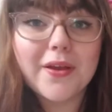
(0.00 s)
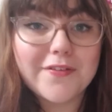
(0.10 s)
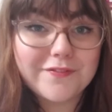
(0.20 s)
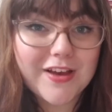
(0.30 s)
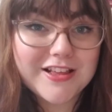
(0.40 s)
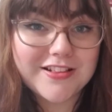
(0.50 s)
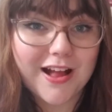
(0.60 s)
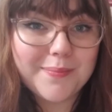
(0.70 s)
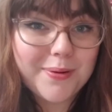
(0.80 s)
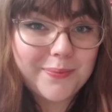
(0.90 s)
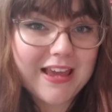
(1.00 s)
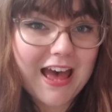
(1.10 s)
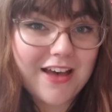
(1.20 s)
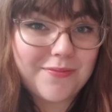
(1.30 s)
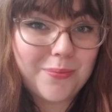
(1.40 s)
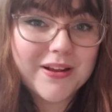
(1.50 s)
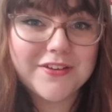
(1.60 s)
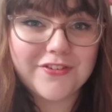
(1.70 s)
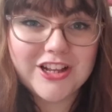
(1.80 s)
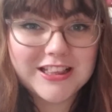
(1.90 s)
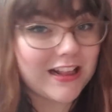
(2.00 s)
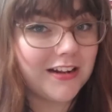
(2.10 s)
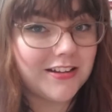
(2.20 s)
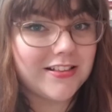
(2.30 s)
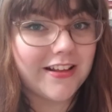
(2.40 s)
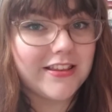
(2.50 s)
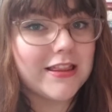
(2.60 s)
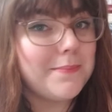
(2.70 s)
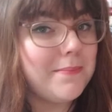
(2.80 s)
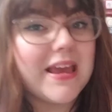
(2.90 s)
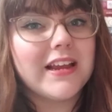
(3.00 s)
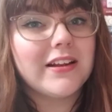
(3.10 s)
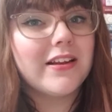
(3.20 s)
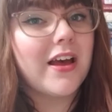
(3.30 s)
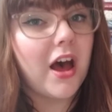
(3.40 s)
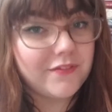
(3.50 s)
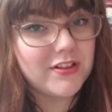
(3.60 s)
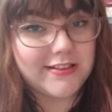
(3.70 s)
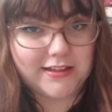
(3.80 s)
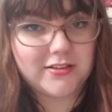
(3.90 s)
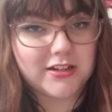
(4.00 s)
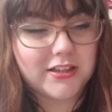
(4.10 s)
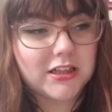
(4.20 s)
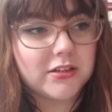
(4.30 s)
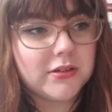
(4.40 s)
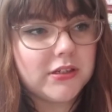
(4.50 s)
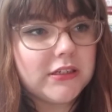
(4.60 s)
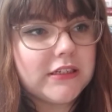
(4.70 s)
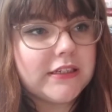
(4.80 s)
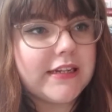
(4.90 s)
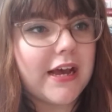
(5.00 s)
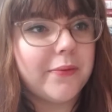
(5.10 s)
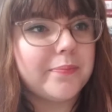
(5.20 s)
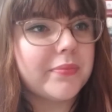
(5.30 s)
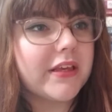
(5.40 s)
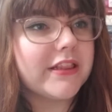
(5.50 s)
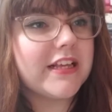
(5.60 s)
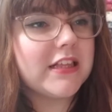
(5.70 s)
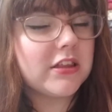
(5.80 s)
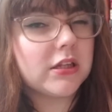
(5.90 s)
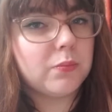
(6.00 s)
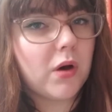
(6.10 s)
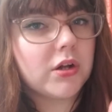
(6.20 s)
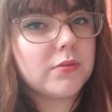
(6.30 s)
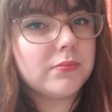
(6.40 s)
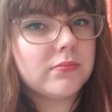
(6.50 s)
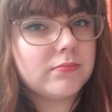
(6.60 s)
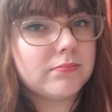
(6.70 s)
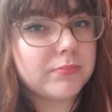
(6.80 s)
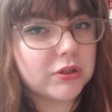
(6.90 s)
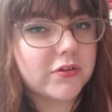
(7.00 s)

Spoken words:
First up, we have Winnie Sanderson, the main of the sisters. Now, this is the one book